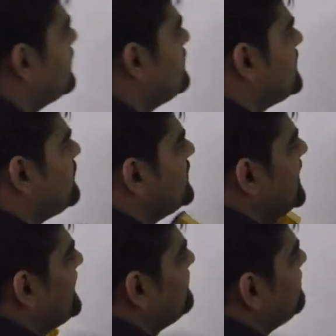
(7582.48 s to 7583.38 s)
Supposedly
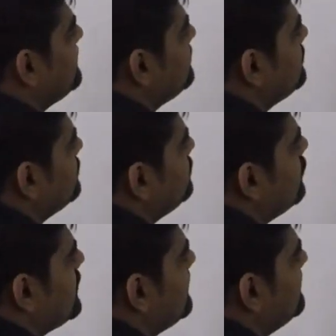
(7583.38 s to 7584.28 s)
I have given you
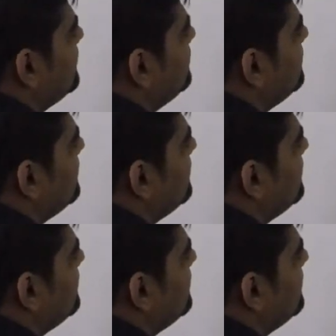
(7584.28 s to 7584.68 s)
4 numbers